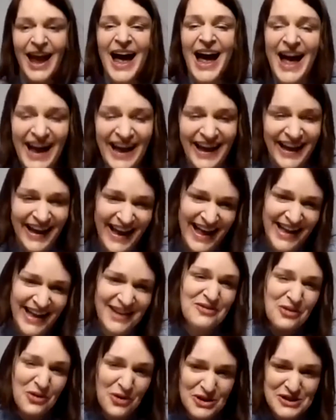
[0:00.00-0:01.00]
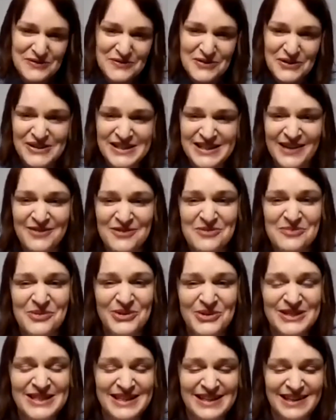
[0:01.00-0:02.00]
and of course, Fiona
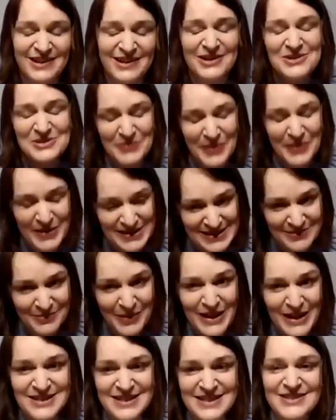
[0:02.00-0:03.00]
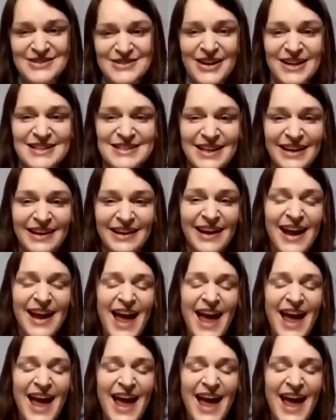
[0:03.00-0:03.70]
Davenport, who's based in Manchester, actually.